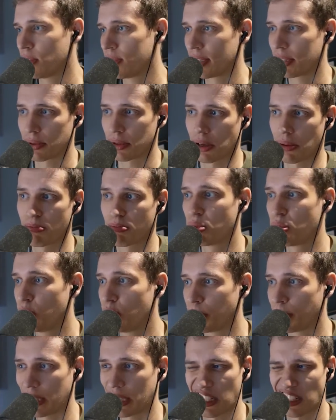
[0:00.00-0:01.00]
This was a
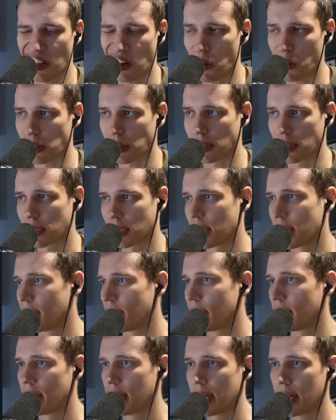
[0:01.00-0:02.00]
push with Stalkers.
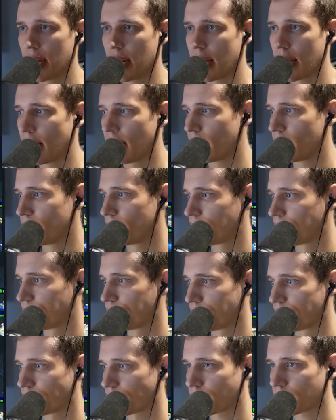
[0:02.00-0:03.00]

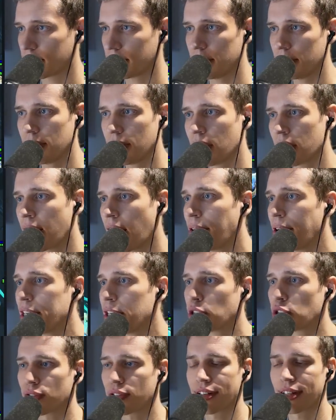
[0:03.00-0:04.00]
Now he
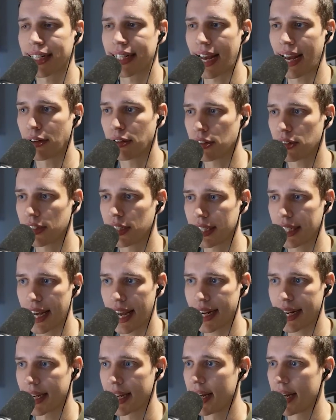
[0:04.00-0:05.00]
goes for a counterattack.
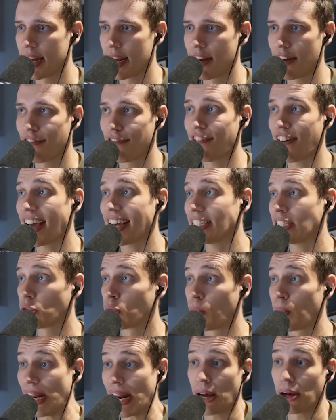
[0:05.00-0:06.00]
Fights
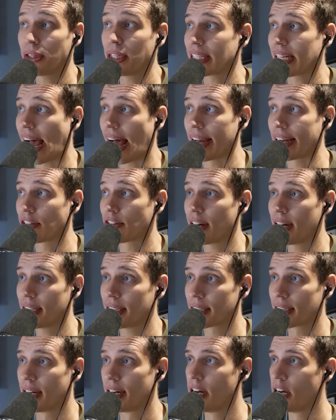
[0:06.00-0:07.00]
without his Hydras.
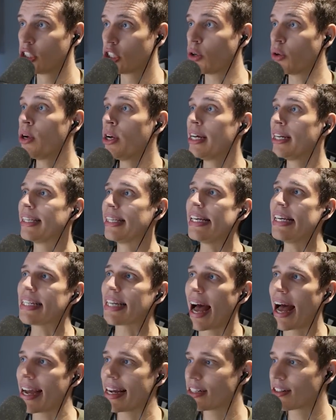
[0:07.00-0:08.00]
So these
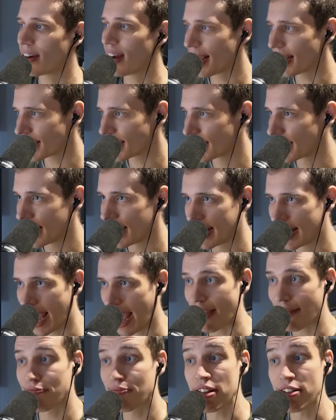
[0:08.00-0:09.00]
Hydras
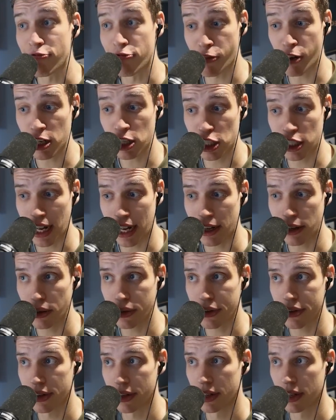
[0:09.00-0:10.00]
have been rushed
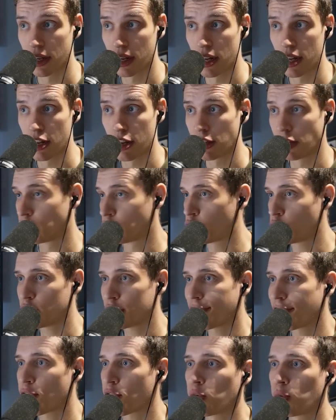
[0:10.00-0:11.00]
out just
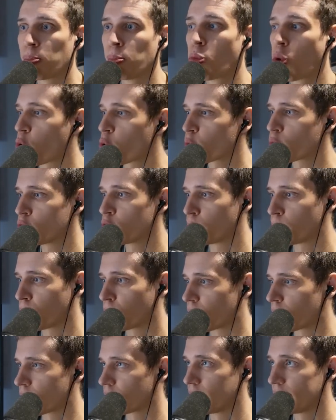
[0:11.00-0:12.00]
for moral
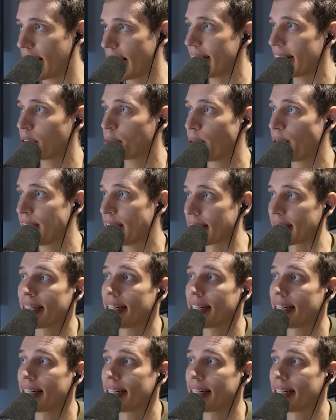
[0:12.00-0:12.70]
support. That has been it.